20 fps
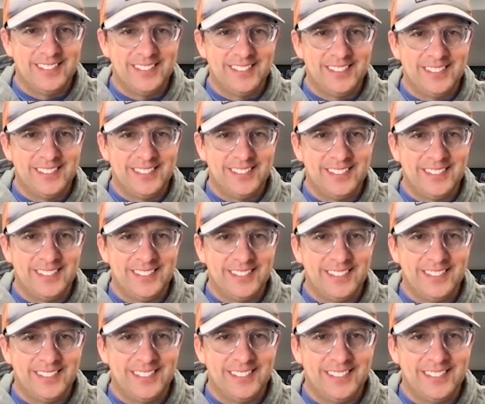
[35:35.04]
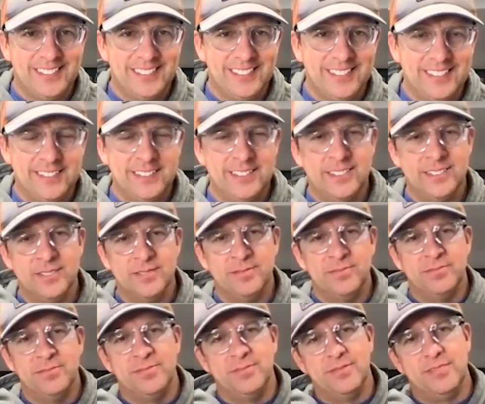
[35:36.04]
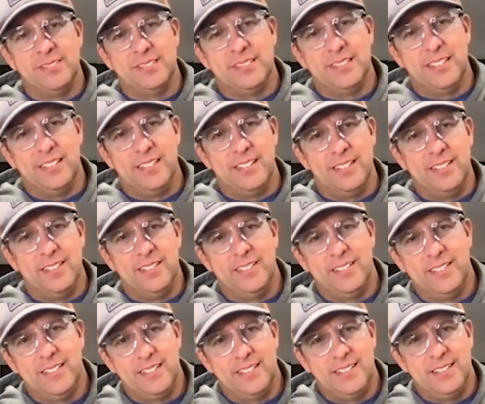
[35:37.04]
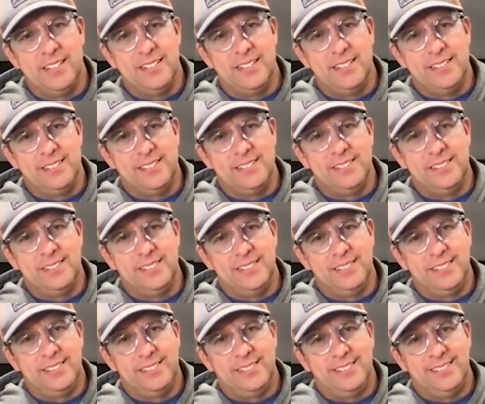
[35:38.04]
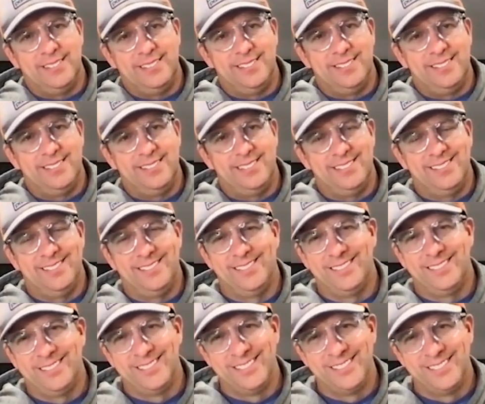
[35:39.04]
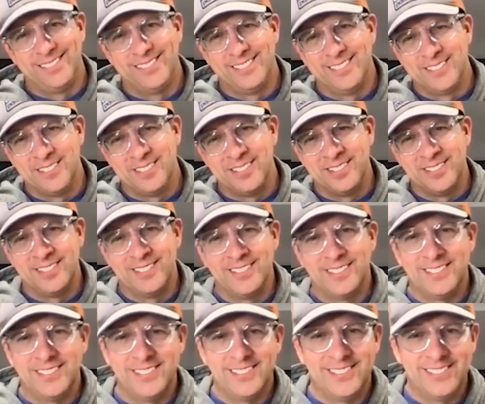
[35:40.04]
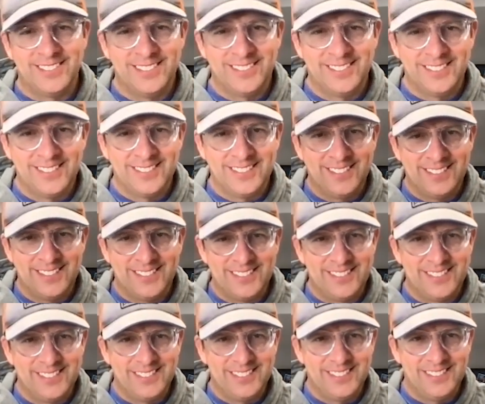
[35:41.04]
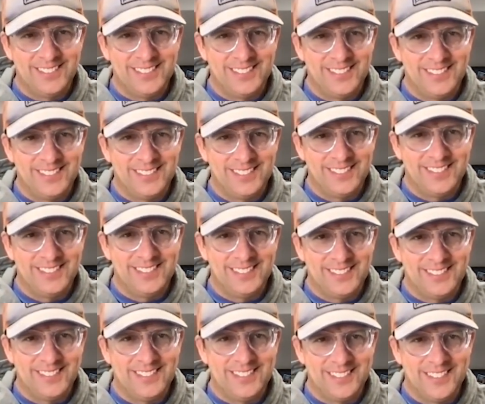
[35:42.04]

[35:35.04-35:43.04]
No words are spoken by the person on screen.